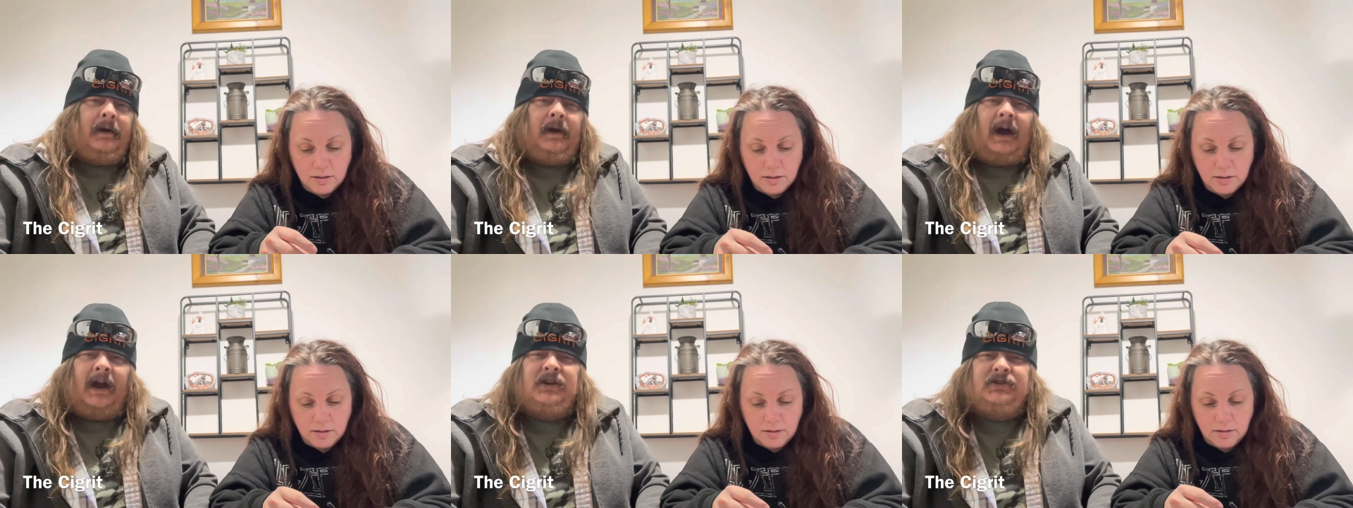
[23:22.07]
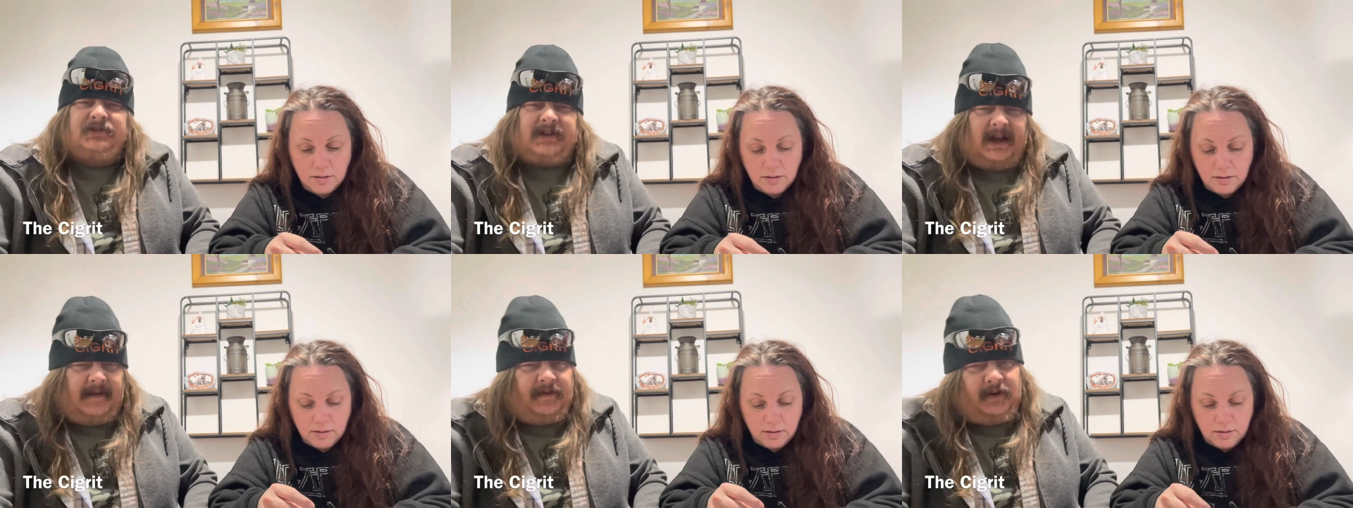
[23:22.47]
Speaker 1: I used
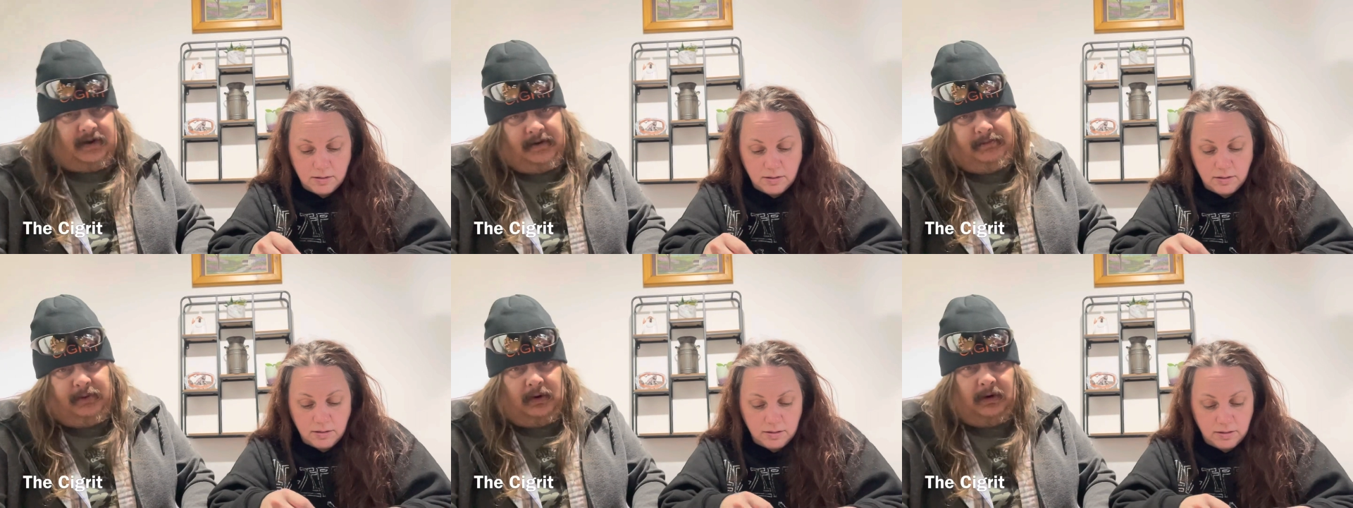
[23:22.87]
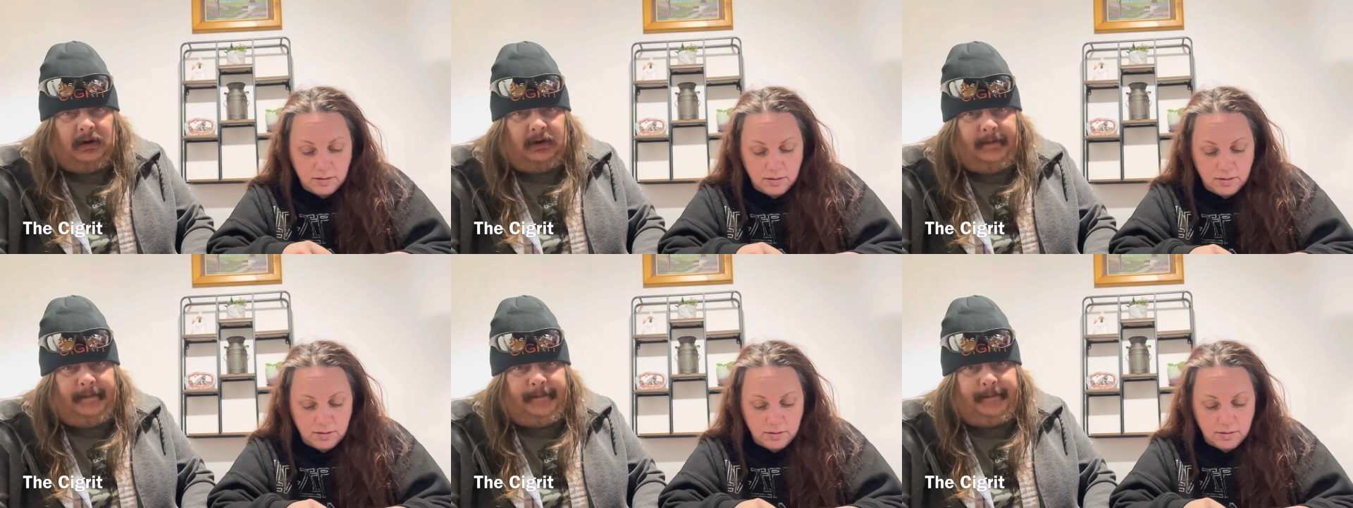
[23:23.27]
to have a good
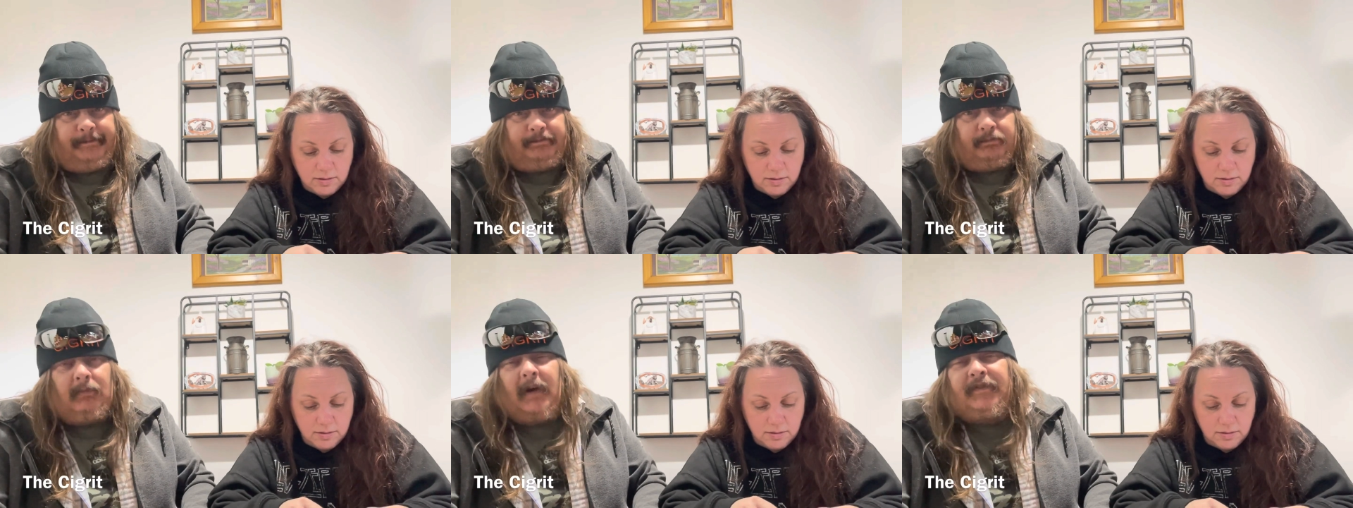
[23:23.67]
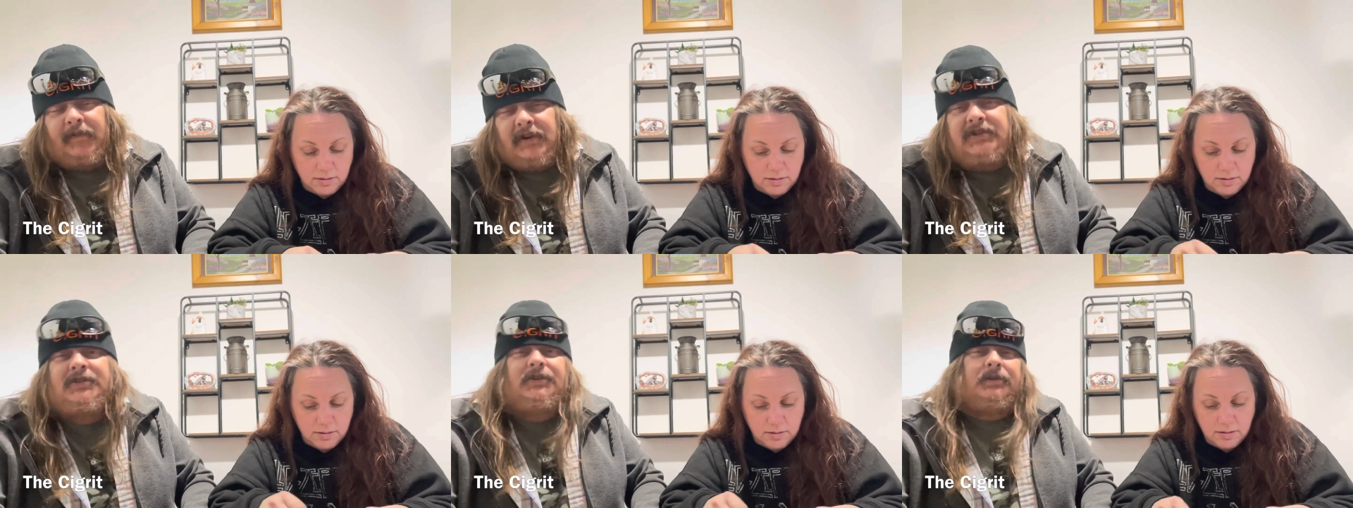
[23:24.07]
bowl. My
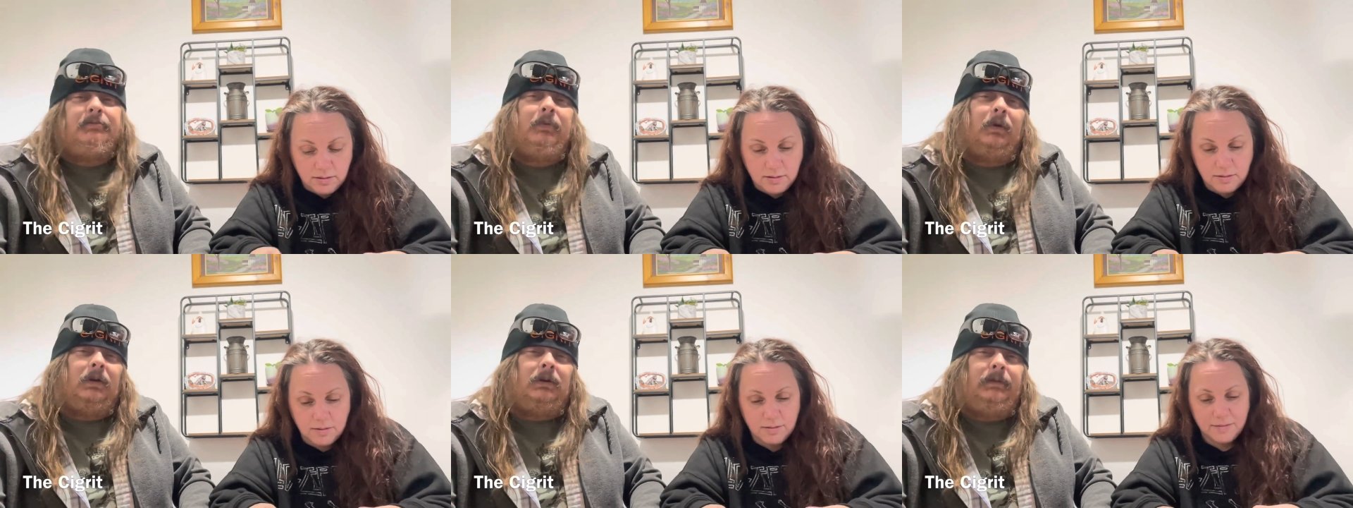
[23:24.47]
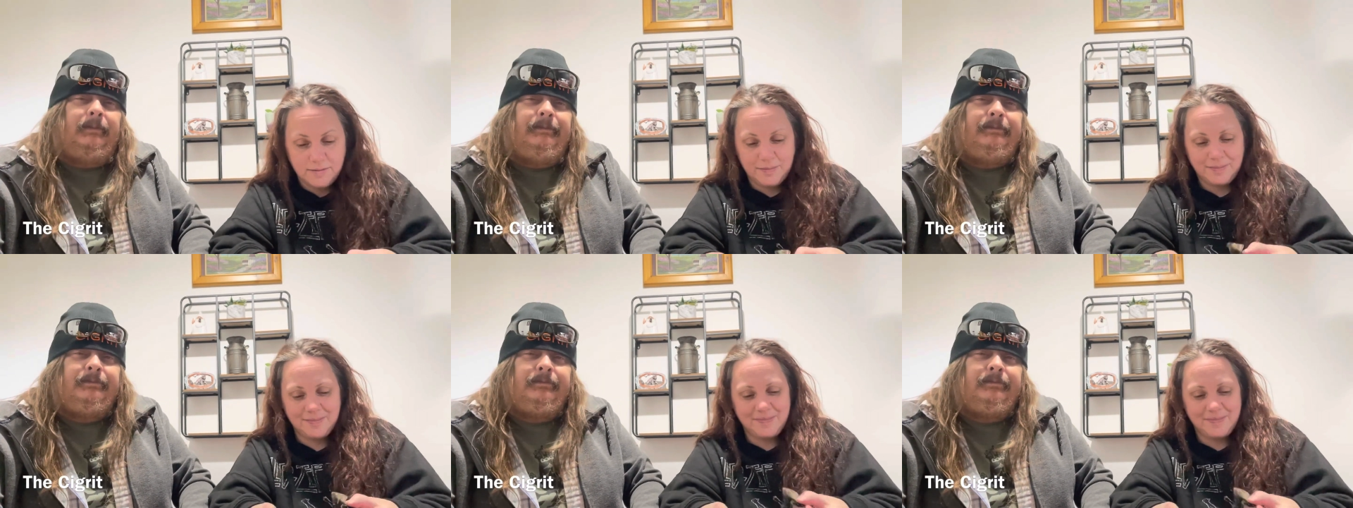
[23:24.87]
first good bowl.